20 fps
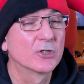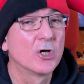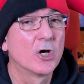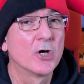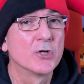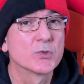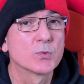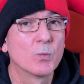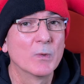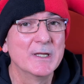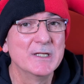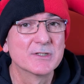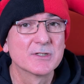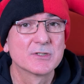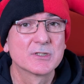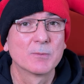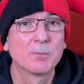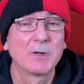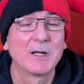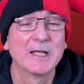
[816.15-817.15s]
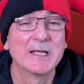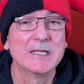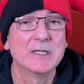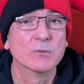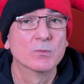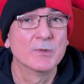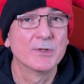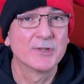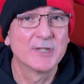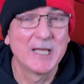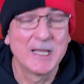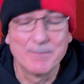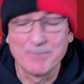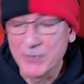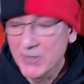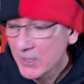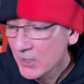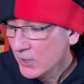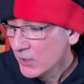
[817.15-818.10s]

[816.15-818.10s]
Can't wait to play with them.